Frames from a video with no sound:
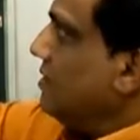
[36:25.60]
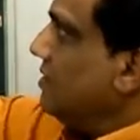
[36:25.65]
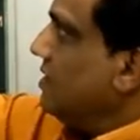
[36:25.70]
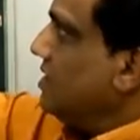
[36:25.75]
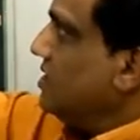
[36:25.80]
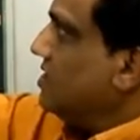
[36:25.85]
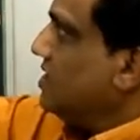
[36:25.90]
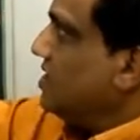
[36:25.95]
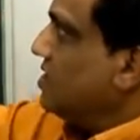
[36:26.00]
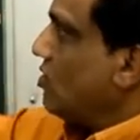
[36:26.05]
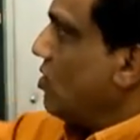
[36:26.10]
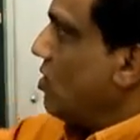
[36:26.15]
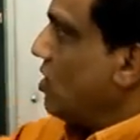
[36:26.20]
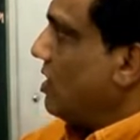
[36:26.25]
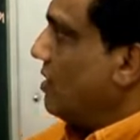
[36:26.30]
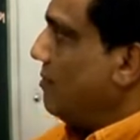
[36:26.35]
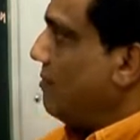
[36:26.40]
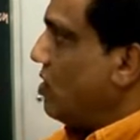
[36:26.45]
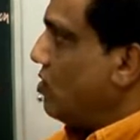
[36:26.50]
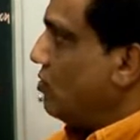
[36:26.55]
This is
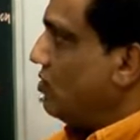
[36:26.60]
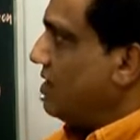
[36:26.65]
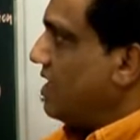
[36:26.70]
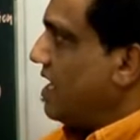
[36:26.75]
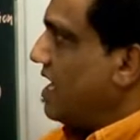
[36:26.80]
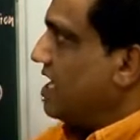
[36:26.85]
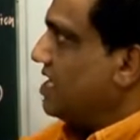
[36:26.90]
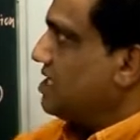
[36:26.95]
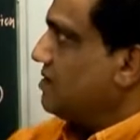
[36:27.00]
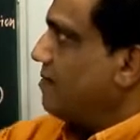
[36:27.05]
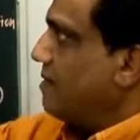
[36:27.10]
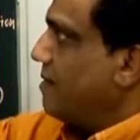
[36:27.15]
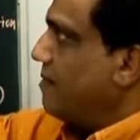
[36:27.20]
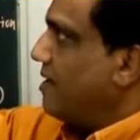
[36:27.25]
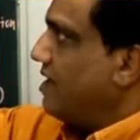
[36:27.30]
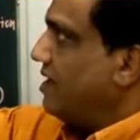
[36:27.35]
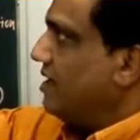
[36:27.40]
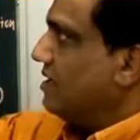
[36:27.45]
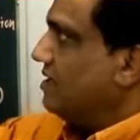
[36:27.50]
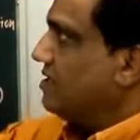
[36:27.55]
all about
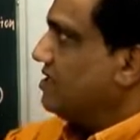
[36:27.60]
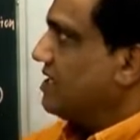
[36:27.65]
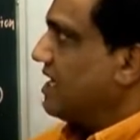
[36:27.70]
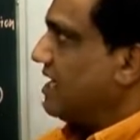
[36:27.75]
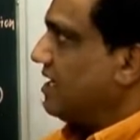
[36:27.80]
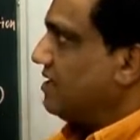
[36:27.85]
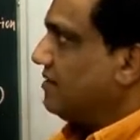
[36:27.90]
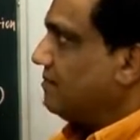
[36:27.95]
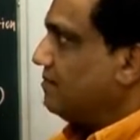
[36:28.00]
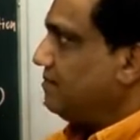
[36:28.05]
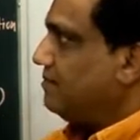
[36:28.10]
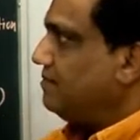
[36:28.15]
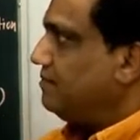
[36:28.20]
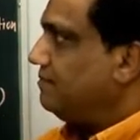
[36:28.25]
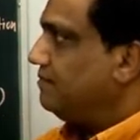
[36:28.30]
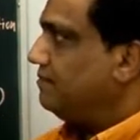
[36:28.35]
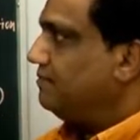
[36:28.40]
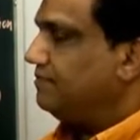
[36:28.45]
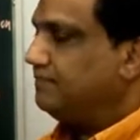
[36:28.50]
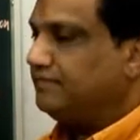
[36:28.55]
experimental setup.
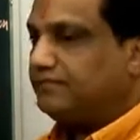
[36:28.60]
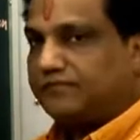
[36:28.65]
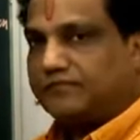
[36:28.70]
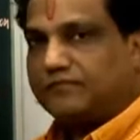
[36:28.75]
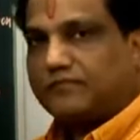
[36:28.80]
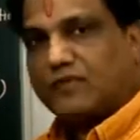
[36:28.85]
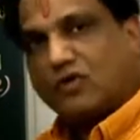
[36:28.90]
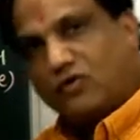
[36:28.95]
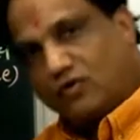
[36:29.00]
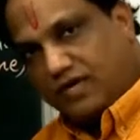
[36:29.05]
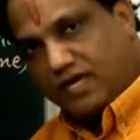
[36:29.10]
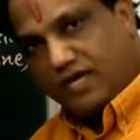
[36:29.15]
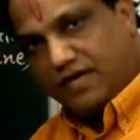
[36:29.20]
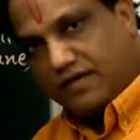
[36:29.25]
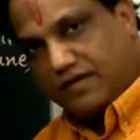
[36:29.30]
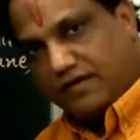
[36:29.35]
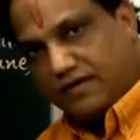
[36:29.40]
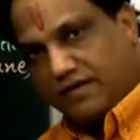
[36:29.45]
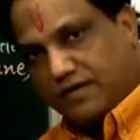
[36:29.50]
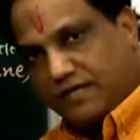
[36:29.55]

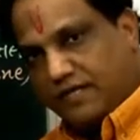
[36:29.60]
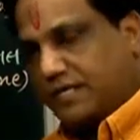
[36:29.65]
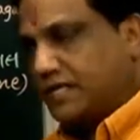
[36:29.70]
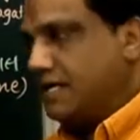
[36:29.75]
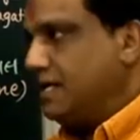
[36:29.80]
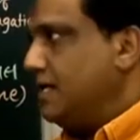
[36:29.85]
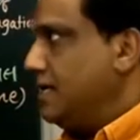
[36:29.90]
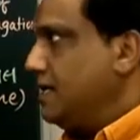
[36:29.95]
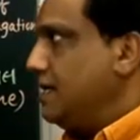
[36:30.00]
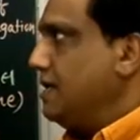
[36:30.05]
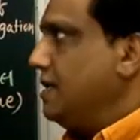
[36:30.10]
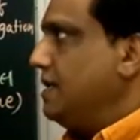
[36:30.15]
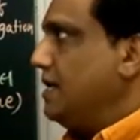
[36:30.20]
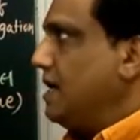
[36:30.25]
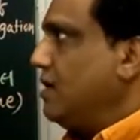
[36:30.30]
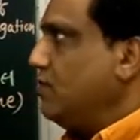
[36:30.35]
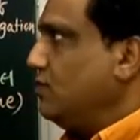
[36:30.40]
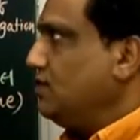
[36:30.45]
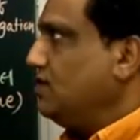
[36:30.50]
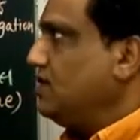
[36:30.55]
Okay.
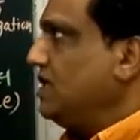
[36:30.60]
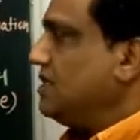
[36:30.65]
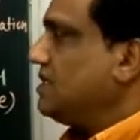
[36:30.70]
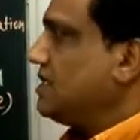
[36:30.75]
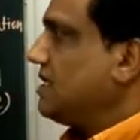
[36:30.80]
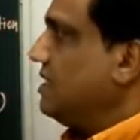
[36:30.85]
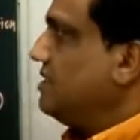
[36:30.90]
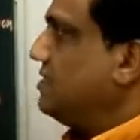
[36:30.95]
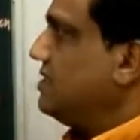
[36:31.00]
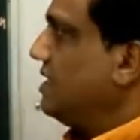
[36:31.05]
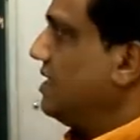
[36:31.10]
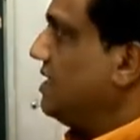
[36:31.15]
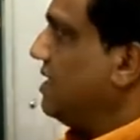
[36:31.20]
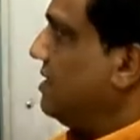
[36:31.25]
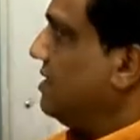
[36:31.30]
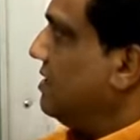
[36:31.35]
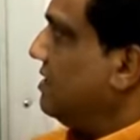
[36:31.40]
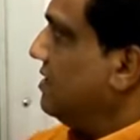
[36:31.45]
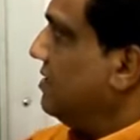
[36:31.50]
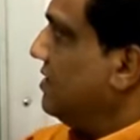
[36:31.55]
Now just
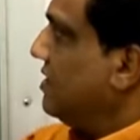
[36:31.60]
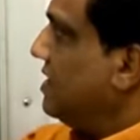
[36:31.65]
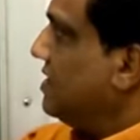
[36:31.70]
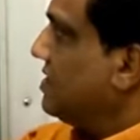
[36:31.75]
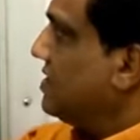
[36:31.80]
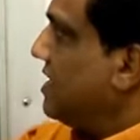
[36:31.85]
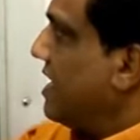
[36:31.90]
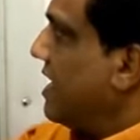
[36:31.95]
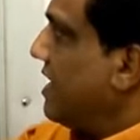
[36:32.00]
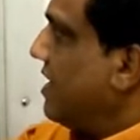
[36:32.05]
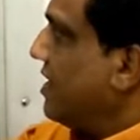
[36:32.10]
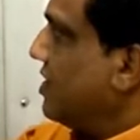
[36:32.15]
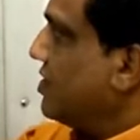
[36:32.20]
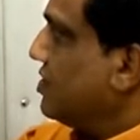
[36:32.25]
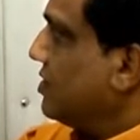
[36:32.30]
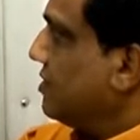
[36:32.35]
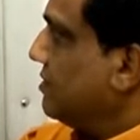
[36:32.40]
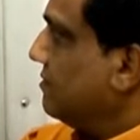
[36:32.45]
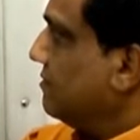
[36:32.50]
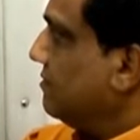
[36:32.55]
consider this
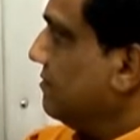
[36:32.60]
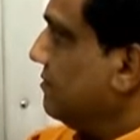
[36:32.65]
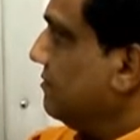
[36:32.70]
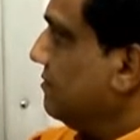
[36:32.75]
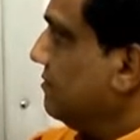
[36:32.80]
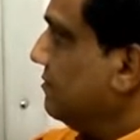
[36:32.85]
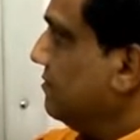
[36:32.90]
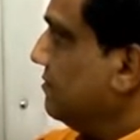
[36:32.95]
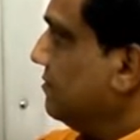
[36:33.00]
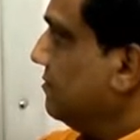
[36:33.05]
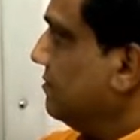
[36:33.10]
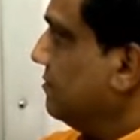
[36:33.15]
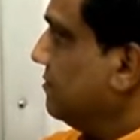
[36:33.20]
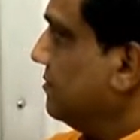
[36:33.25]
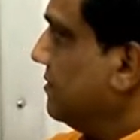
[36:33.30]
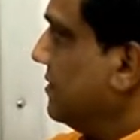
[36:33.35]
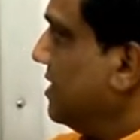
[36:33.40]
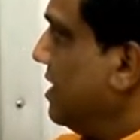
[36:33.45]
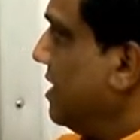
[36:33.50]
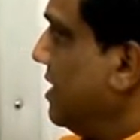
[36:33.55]
direction.
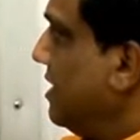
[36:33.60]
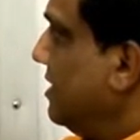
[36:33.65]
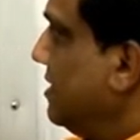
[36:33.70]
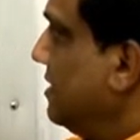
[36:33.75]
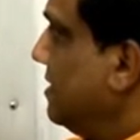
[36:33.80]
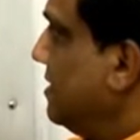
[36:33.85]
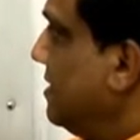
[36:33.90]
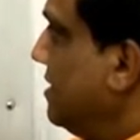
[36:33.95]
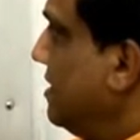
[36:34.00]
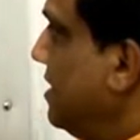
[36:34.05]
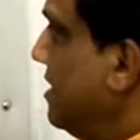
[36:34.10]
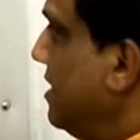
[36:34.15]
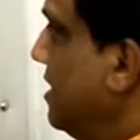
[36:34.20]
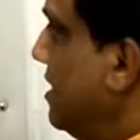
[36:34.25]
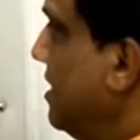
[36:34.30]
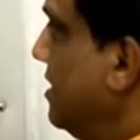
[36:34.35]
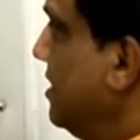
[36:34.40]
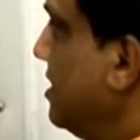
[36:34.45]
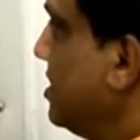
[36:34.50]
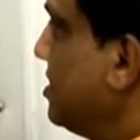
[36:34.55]
Correct?
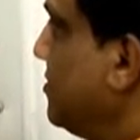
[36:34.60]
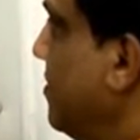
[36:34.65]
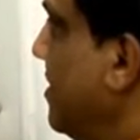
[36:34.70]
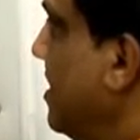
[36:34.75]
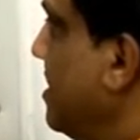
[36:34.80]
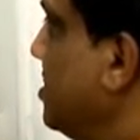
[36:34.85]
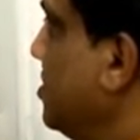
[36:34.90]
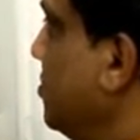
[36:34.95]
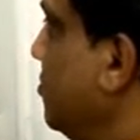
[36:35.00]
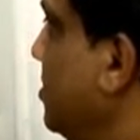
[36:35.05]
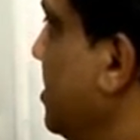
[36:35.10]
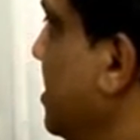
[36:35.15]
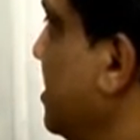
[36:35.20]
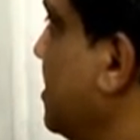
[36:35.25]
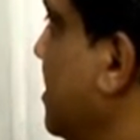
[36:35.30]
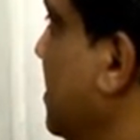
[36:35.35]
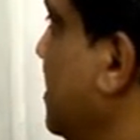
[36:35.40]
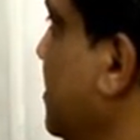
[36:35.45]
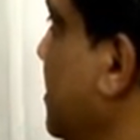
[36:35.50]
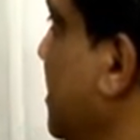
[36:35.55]
In the space, you
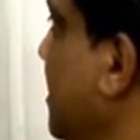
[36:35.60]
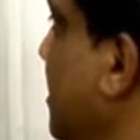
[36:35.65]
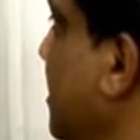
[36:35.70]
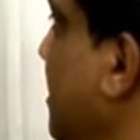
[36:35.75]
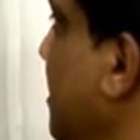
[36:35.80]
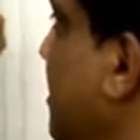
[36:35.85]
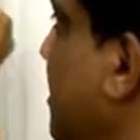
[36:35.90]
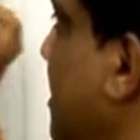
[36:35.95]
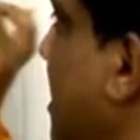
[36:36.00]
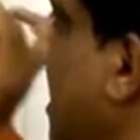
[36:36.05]
just consider this